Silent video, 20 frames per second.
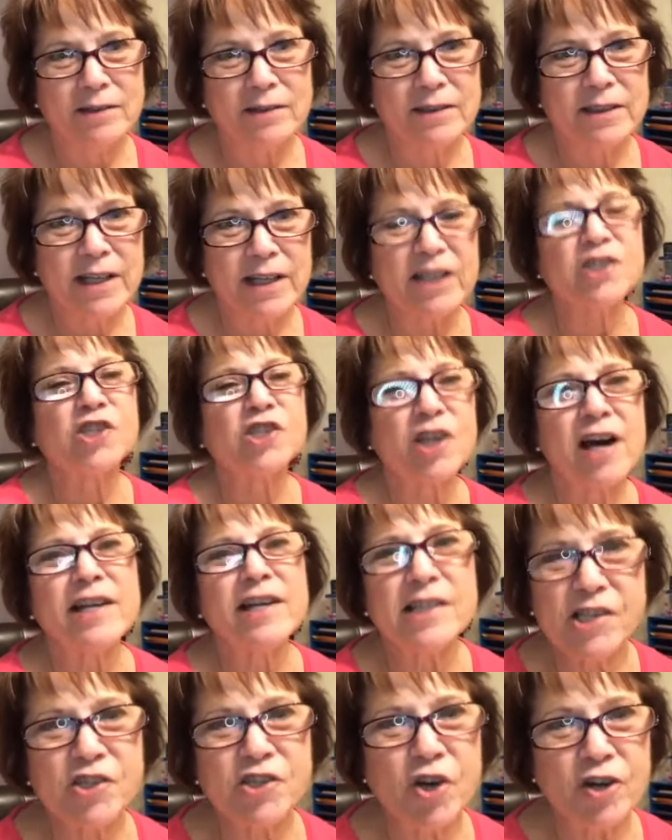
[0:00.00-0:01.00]
and kind of
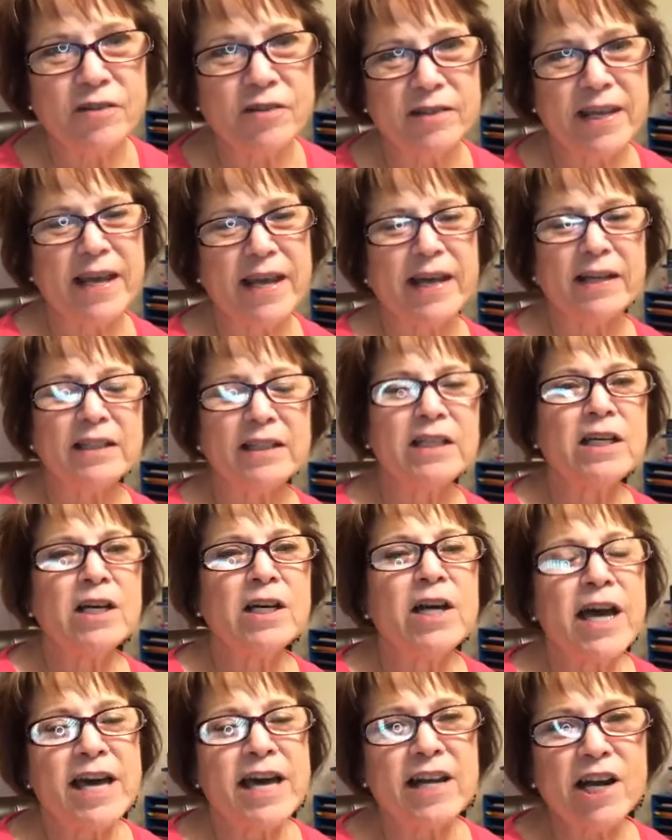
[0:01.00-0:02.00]
start then.
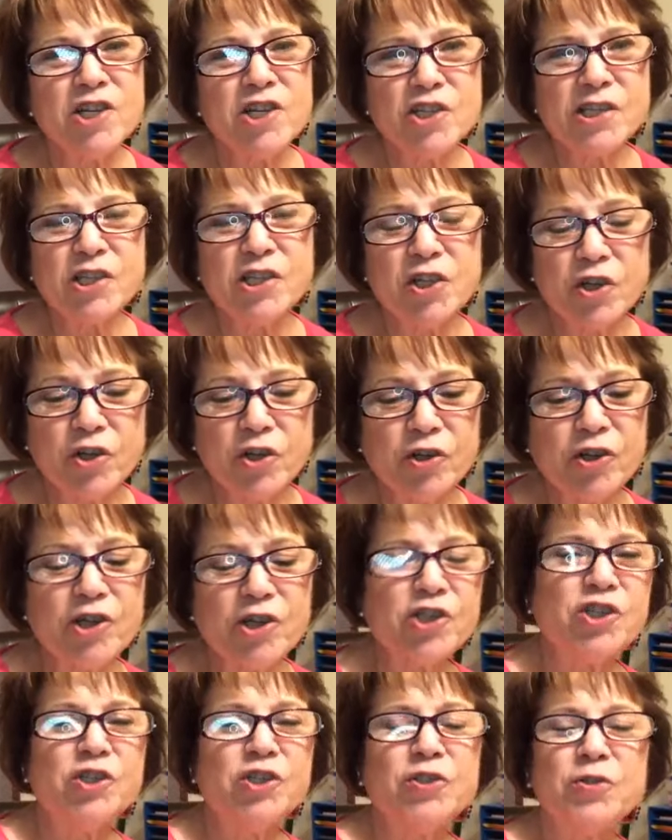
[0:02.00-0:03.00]
And I just
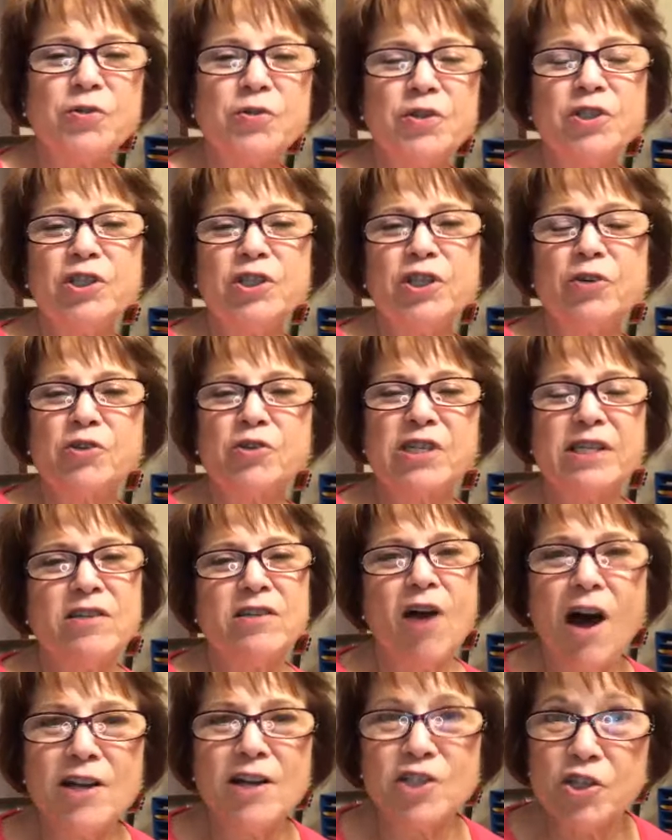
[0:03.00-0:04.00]
encourage you, you know, to
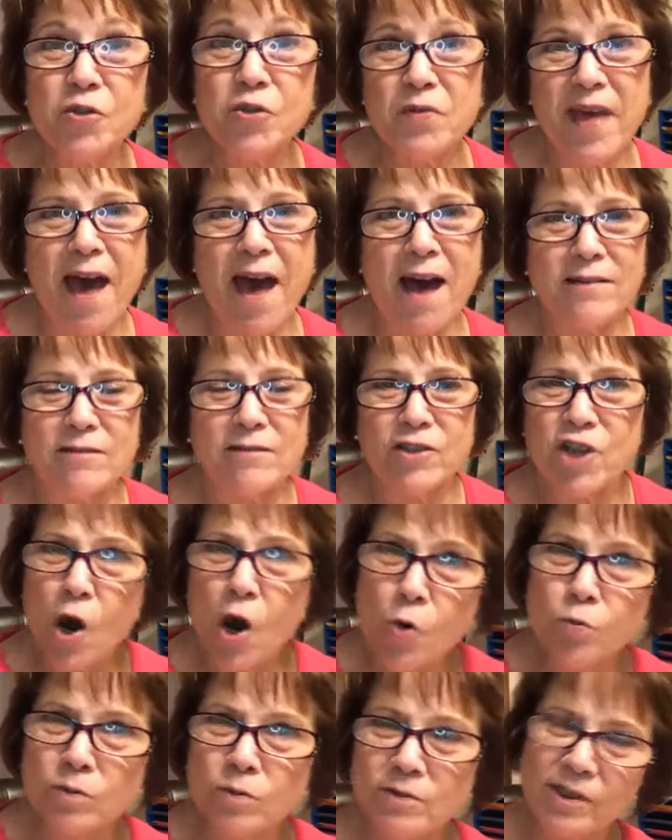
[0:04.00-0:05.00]
not do that.
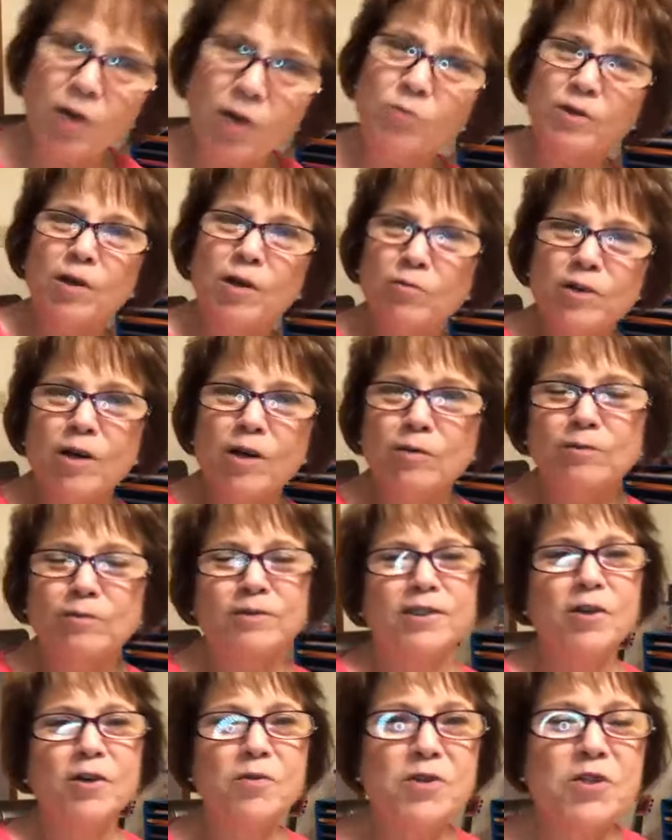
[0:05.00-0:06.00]
Don't
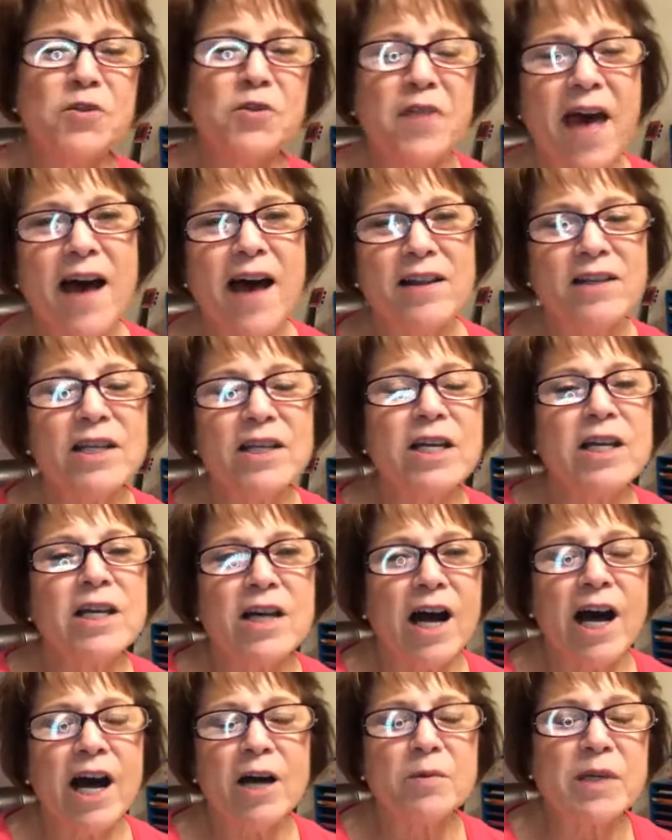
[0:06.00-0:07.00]
do
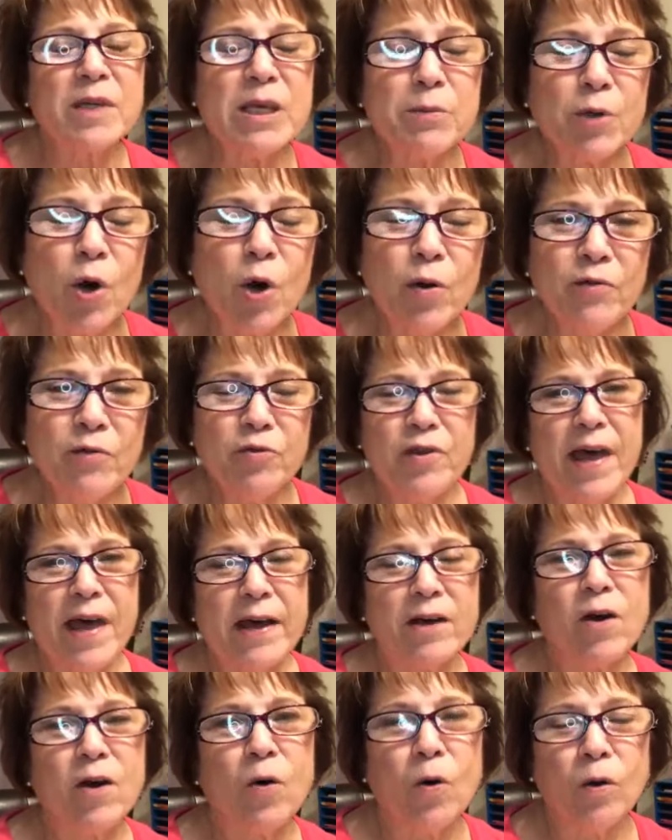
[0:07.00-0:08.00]
that. Keep going for that
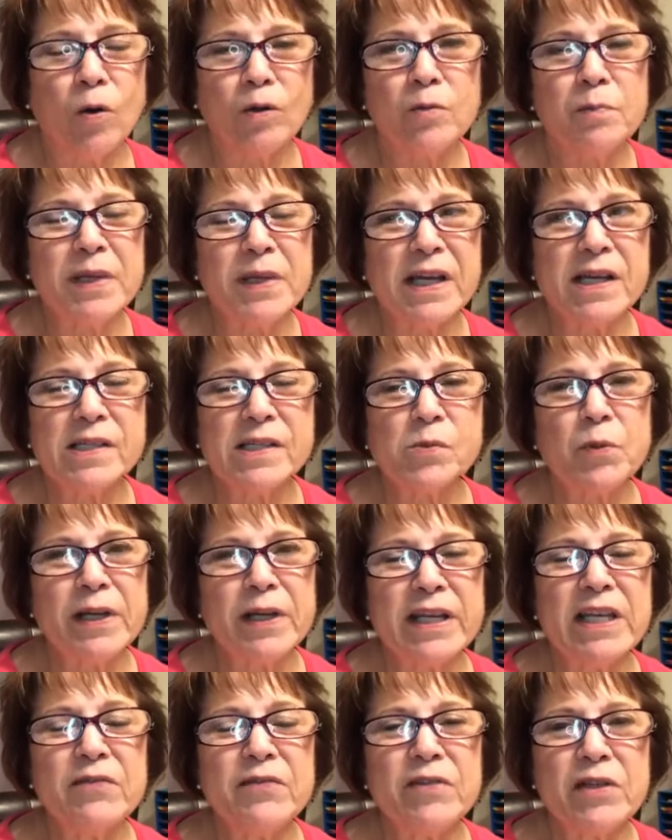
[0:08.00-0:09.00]
goal, because what,
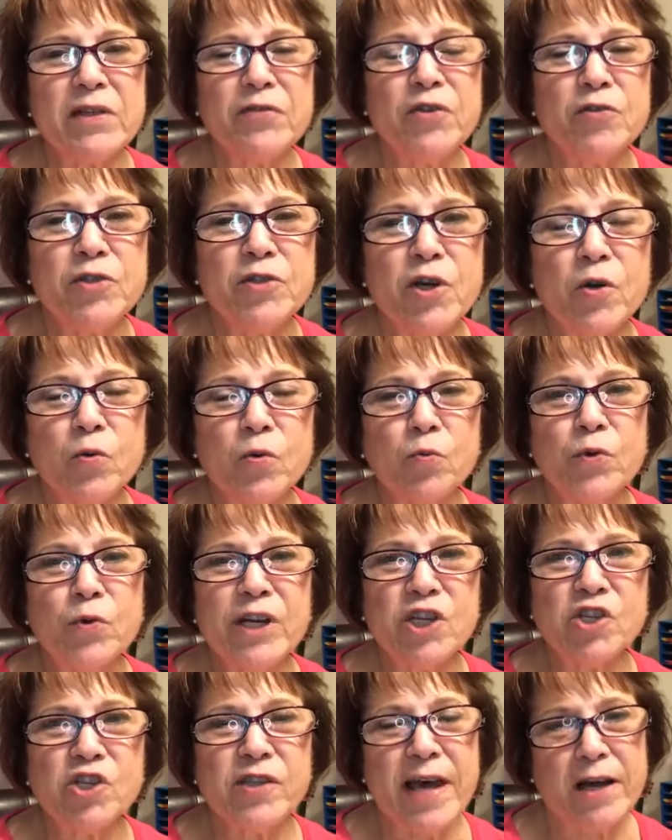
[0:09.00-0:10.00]
even if you don't
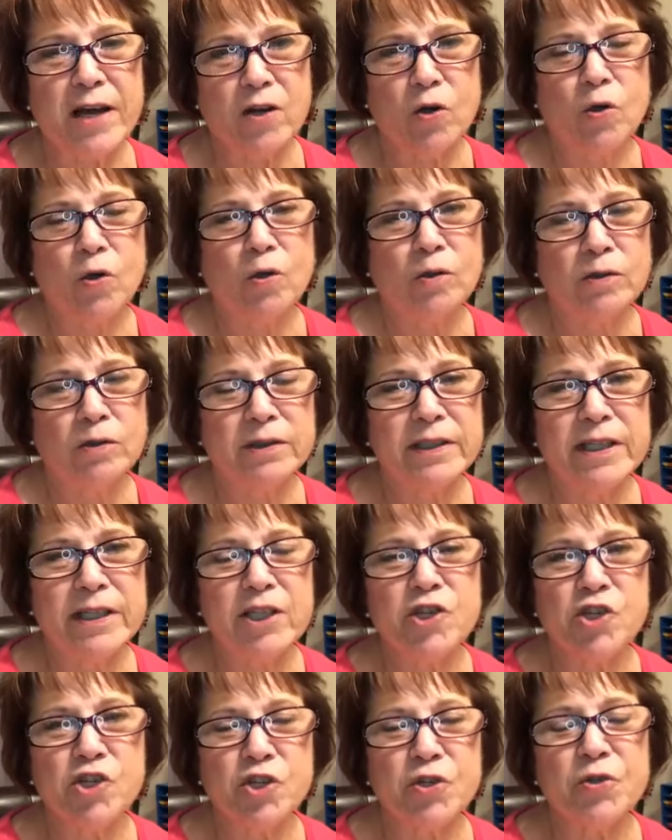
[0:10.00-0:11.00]
reach that goal in
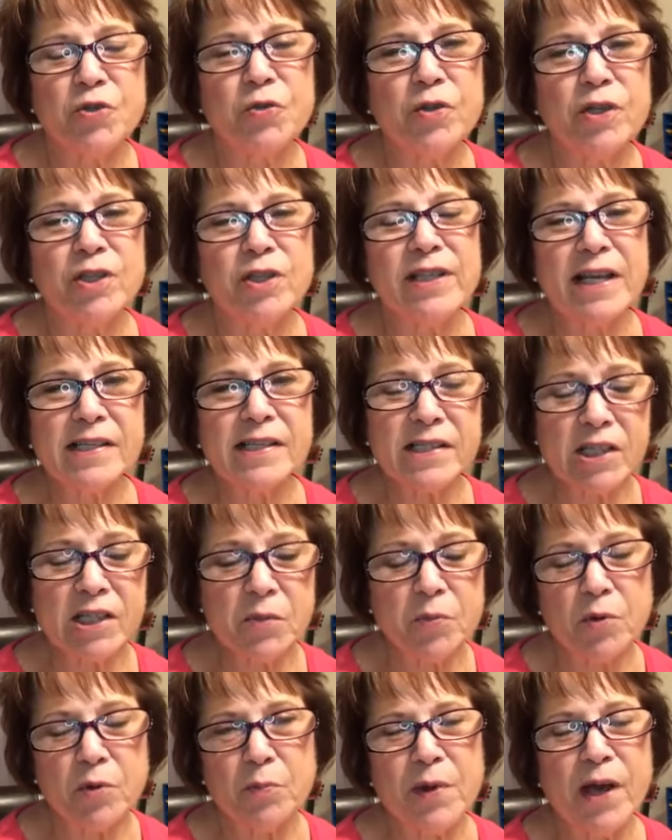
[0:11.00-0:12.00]
June, that's going to
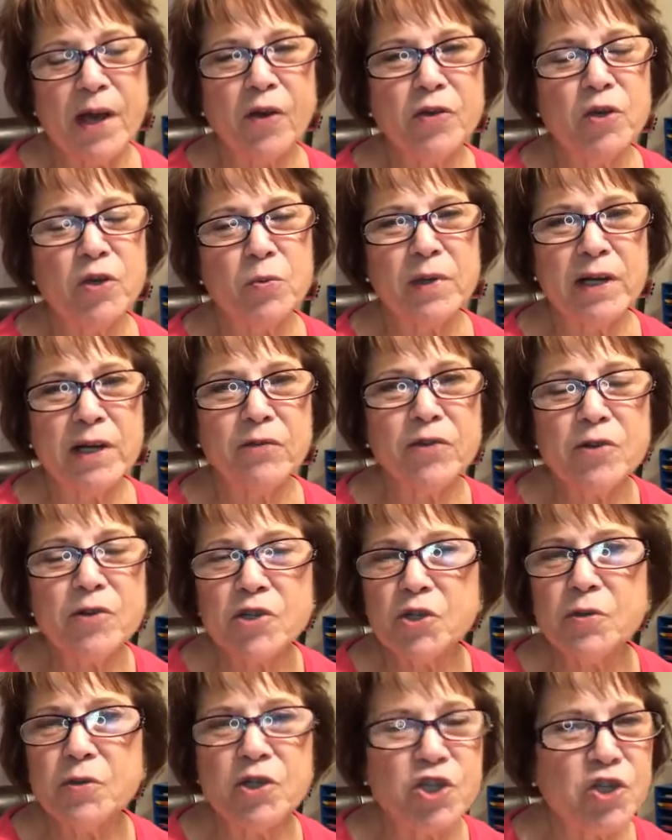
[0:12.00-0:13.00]
propel you. Whatever you do
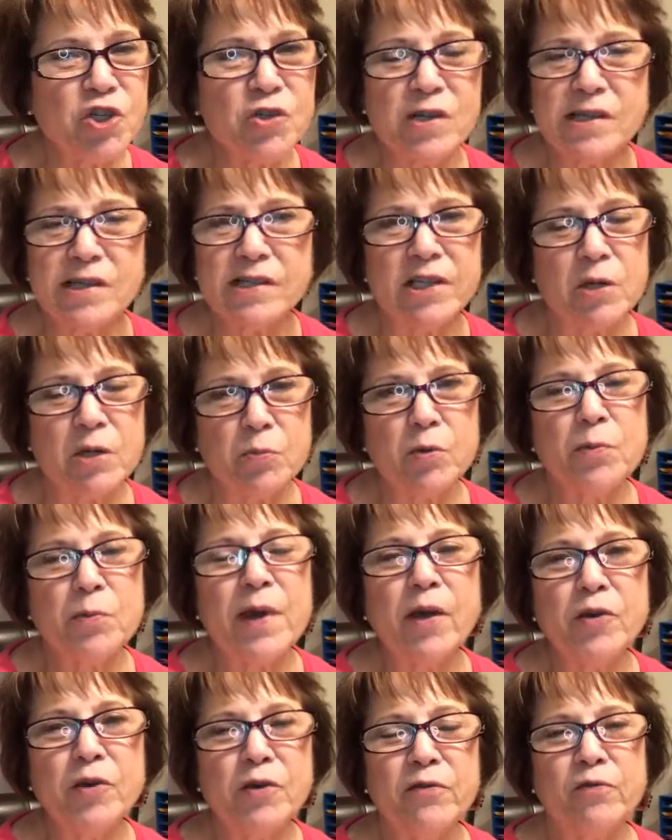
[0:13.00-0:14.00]
in June is going to
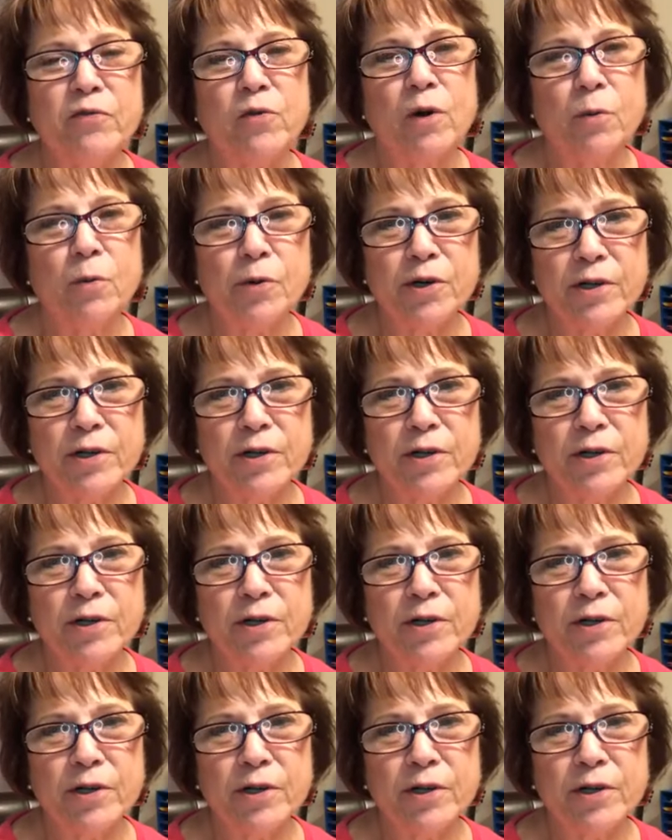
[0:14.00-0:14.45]
propel you forward